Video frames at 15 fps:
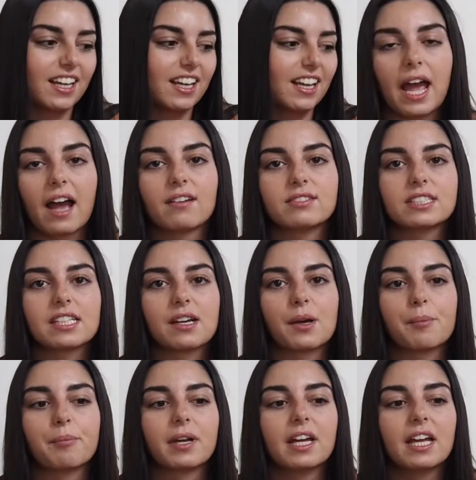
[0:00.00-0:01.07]
Have
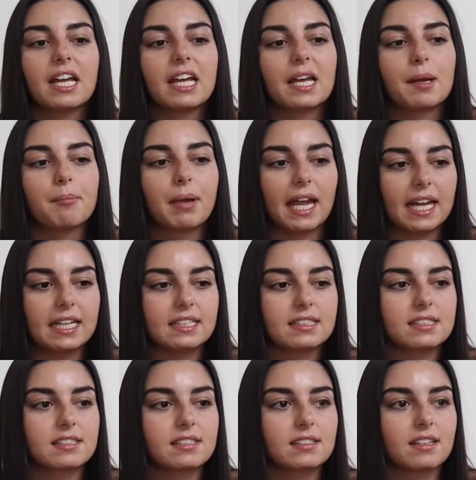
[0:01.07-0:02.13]
some
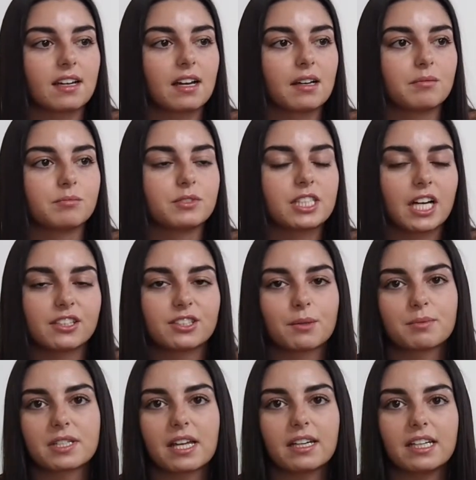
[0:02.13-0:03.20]
paint touch-ups
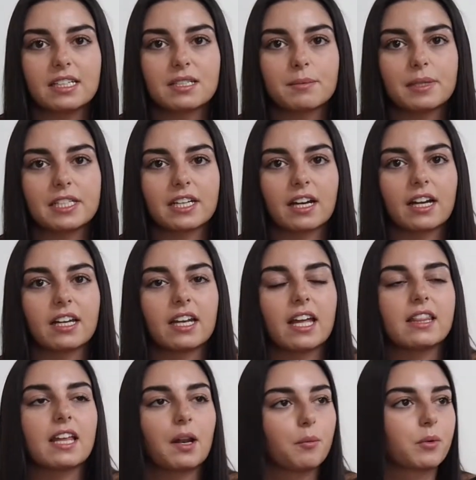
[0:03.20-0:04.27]
that need to be done, and
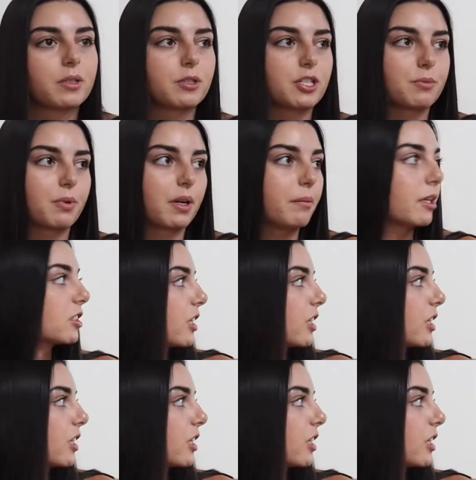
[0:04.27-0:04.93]
then we're just pretty much